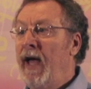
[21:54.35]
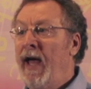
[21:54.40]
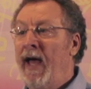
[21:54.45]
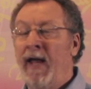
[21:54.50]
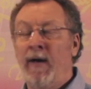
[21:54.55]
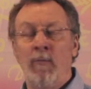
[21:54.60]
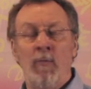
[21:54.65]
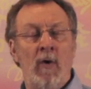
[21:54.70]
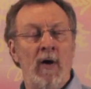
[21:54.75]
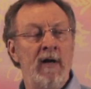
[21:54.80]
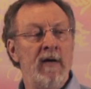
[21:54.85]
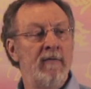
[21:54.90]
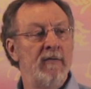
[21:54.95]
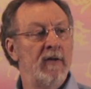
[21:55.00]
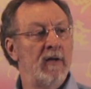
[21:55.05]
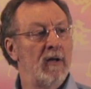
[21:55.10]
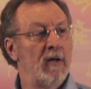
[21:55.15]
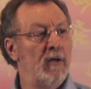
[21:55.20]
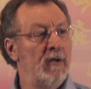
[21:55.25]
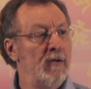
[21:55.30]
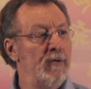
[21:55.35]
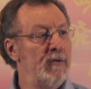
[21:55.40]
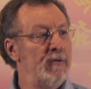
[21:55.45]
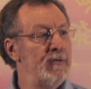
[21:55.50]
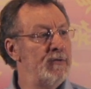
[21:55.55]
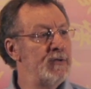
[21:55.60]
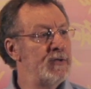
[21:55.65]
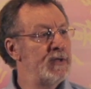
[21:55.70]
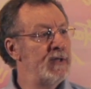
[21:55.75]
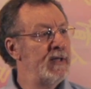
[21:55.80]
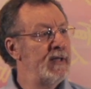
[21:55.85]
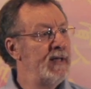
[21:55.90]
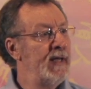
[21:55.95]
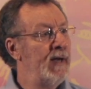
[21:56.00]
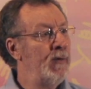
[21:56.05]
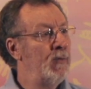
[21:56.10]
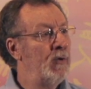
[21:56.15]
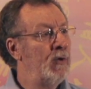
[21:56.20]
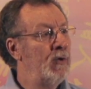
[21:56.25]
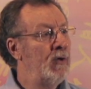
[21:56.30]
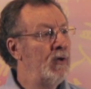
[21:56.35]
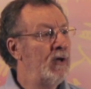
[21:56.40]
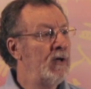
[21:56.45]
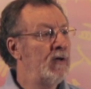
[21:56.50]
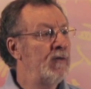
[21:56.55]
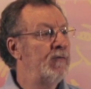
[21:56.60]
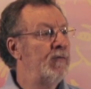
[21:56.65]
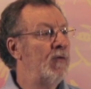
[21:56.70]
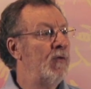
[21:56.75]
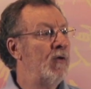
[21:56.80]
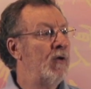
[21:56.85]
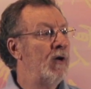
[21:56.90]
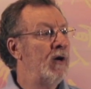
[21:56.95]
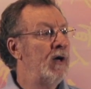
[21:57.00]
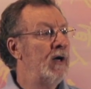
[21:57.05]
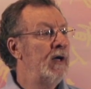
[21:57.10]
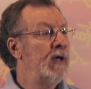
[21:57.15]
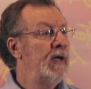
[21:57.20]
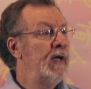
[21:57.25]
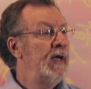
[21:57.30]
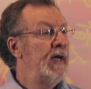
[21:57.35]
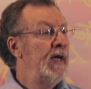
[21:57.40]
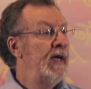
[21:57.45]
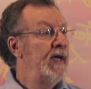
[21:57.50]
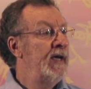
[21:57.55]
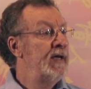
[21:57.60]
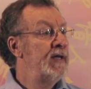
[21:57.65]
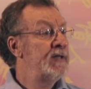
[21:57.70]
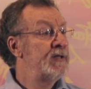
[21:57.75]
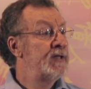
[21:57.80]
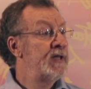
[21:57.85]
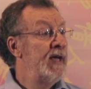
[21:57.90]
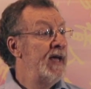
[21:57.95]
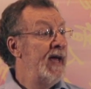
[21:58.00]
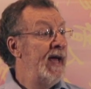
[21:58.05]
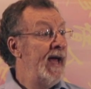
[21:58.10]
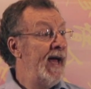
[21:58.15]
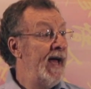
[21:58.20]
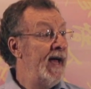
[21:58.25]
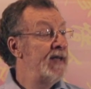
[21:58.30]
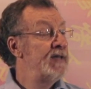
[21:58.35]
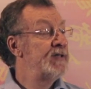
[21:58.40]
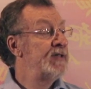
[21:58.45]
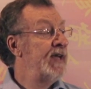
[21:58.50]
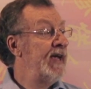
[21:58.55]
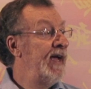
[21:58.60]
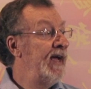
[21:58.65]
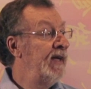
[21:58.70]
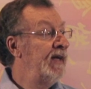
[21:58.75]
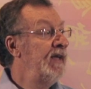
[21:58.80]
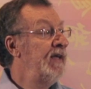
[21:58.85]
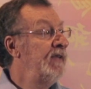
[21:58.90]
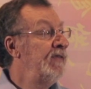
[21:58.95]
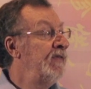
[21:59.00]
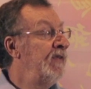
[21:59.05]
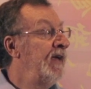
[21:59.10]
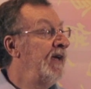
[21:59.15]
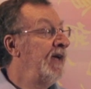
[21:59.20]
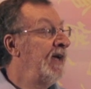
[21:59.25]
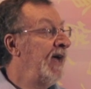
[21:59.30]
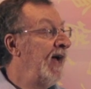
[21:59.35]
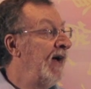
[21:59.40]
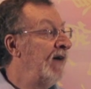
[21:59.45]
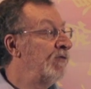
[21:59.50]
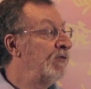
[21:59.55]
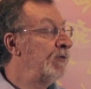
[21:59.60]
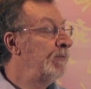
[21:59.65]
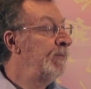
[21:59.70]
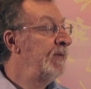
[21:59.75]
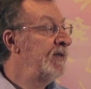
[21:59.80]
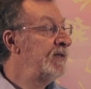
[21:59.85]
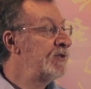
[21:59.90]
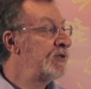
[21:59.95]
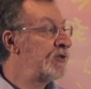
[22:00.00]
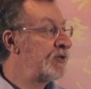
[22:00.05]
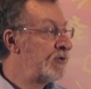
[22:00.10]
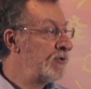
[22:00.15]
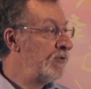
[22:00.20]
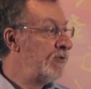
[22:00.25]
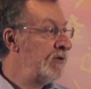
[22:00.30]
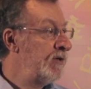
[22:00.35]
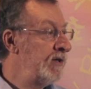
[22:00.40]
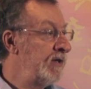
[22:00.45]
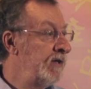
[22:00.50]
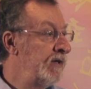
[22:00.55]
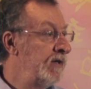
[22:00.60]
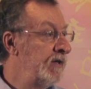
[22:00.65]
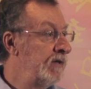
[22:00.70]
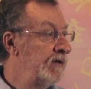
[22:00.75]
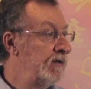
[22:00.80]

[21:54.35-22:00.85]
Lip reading: And one of the clues that they will look for is, has anything ever been sorted?